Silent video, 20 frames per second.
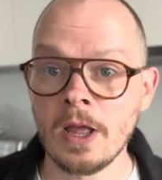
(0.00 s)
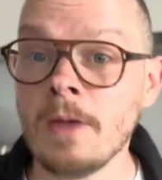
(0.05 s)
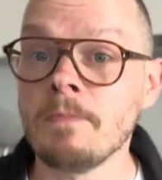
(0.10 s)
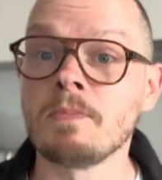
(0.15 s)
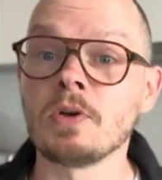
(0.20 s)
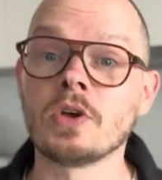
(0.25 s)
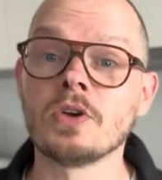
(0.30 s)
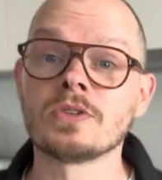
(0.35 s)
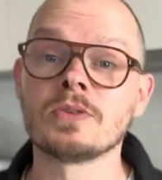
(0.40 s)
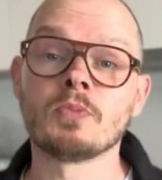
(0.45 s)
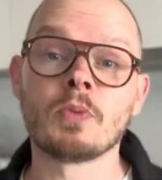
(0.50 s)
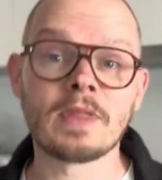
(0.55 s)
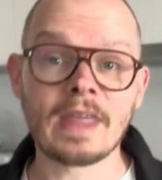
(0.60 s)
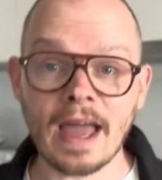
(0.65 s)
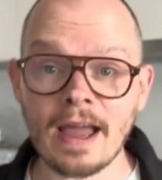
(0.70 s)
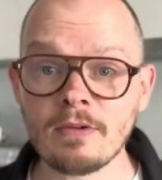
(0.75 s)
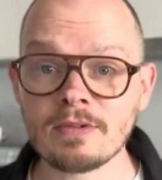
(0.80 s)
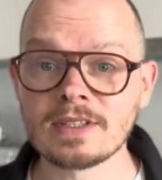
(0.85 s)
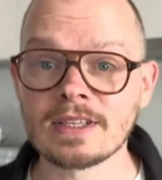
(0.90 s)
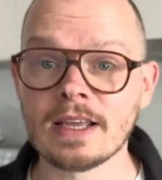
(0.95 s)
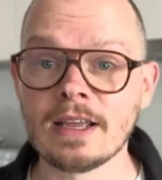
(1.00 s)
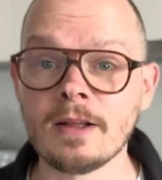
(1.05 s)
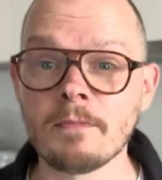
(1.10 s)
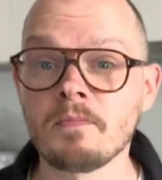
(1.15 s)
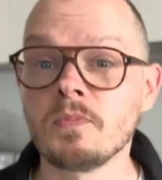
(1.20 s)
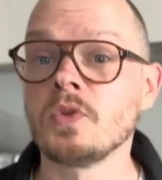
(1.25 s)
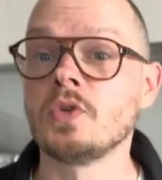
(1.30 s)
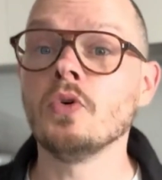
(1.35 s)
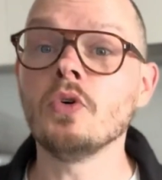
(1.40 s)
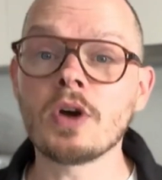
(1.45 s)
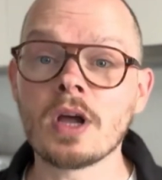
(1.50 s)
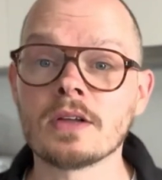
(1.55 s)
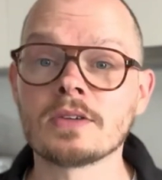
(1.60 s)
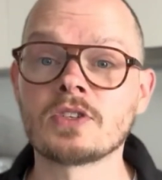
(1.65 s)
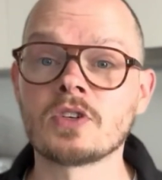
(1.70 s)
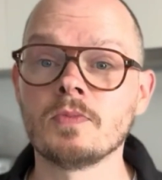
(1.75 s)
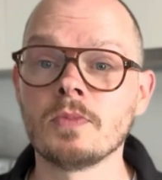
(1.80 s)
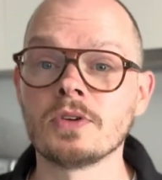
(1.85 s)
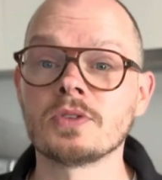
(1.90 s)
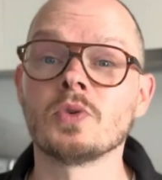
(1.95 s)
Because without it, your
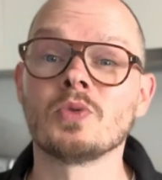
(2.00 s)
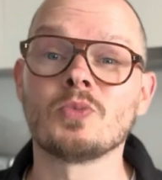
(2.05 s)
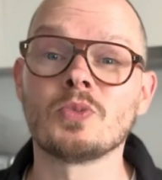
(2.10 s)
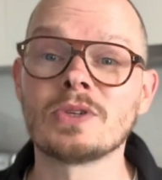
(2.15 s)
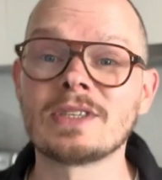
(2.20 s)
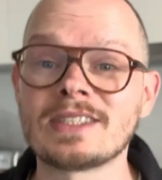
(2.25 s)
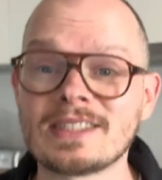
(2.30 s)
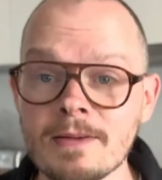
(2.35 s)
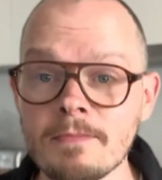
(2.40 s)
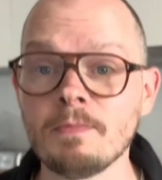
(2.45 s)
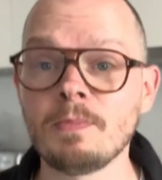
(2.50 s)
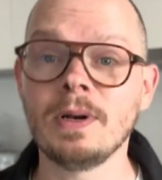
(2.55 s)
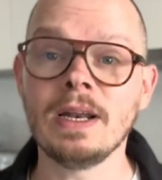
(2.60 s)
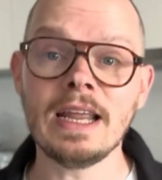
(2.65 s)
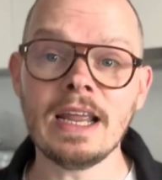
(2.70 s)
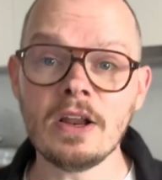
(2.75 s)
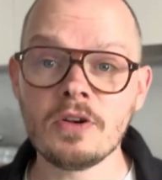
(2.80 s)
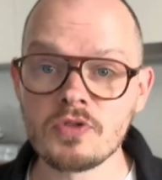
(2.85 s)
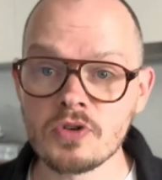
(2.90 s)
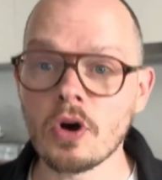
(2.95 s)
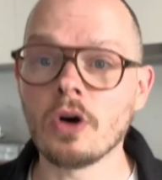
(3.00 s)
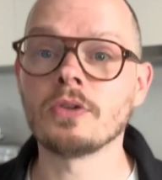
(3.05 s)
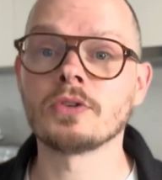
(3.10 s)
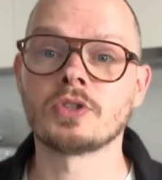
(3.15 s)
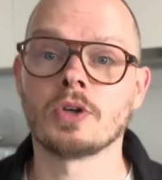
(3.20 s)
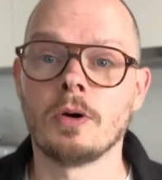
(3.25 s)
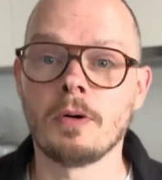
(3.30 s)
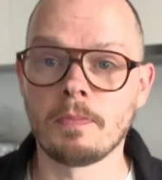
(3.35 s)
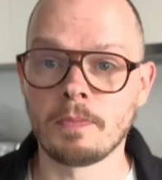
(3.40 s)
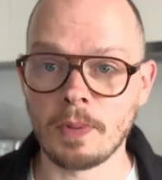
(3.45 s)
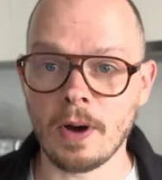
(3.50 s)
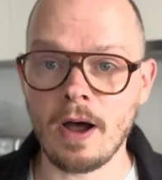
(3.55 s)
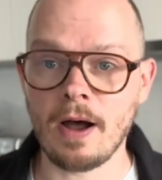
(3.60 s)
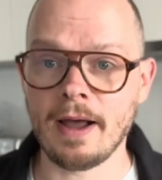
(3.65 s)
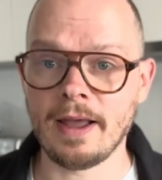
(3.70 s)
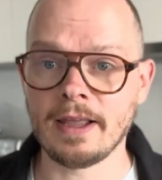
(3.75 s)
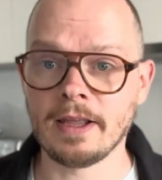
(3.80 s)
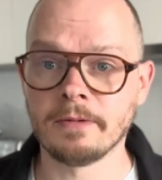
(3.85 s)
customers will simply not buy.